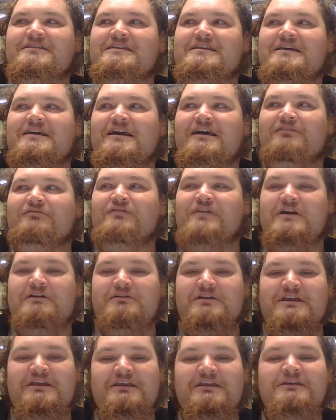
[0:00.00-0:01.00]
yeah,
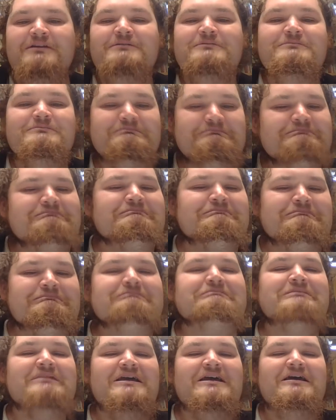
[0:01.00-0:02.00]
very
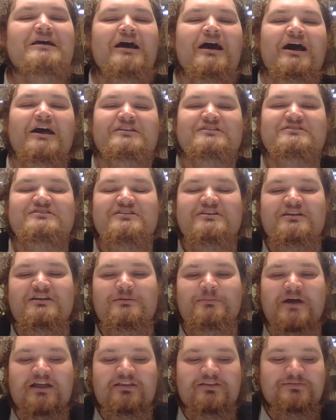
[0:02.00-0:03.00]
uncertain
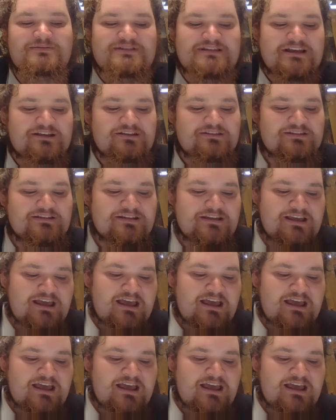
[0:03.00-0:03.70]
about themselves.